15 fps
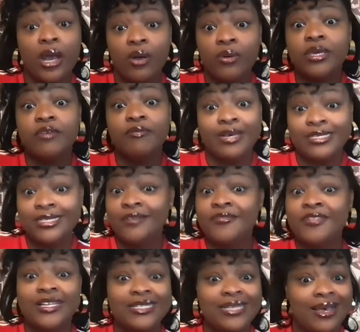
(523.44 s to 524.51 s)
I'll give myself
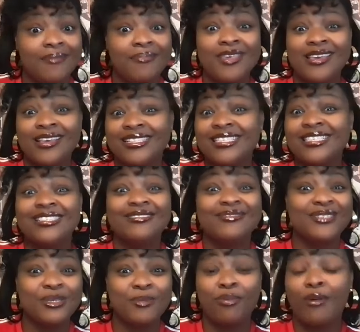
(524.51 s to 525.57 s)
that time then
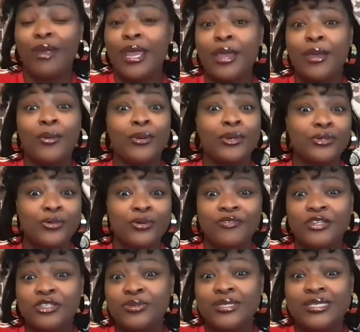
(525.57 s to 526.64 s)
to pray or do a
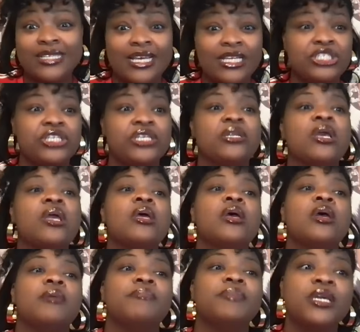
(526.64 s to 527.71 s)
visualization.
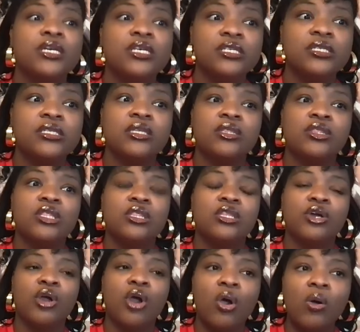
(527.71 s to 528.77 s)
Because the
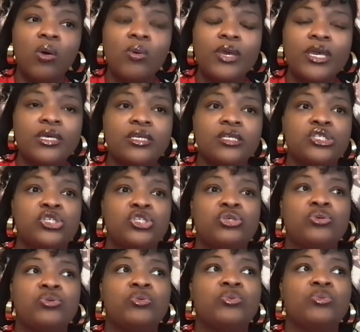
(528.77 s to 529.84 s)
goal is
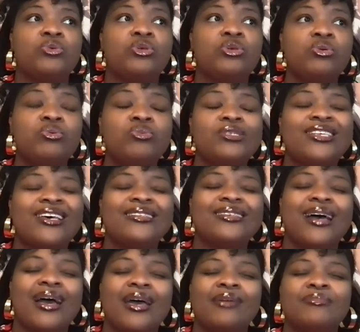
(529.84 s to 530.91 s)
to use that
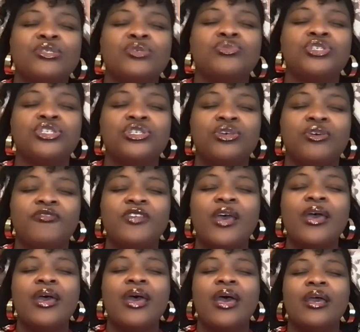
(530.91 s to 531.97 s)
time to shift
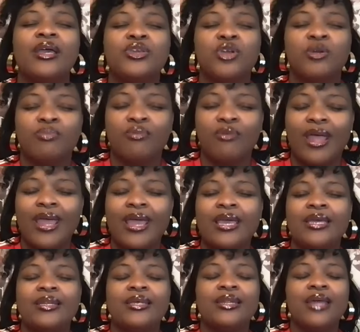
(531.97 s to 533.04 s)
your
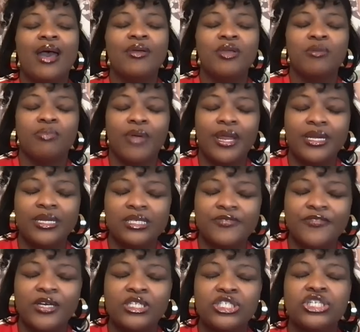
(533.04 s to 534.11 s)
brain and how your brain is
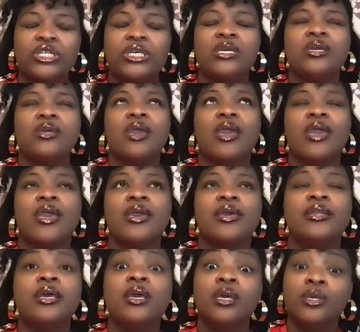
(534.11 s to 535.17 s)
functioning
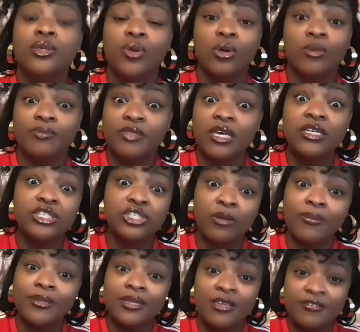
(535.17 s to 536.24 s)
and thus your
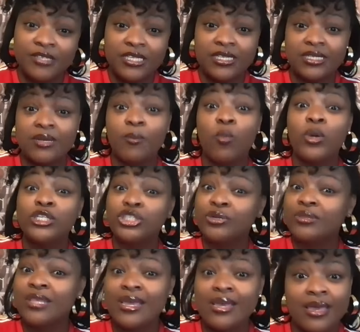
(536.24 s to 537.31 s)
belief system, what
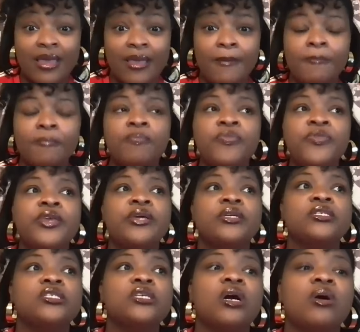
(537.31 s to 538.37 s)
you're thinking.
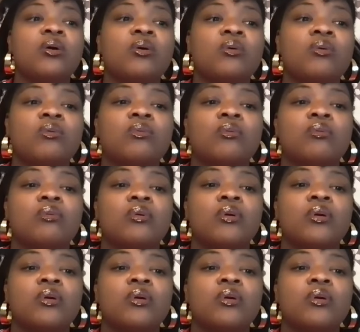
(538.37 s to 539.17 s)
So